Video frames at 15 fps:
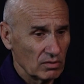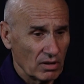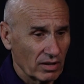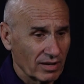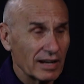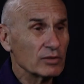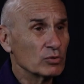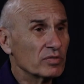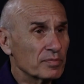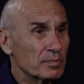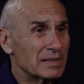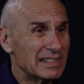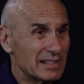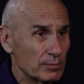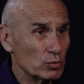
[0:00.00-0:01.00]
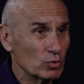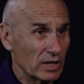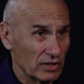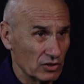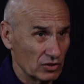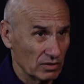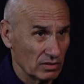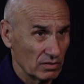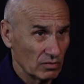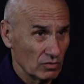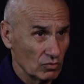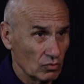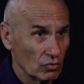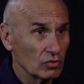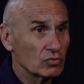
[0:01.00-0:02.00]
a kind of manipulation,
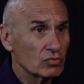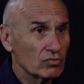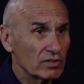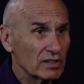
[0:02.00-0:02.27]
not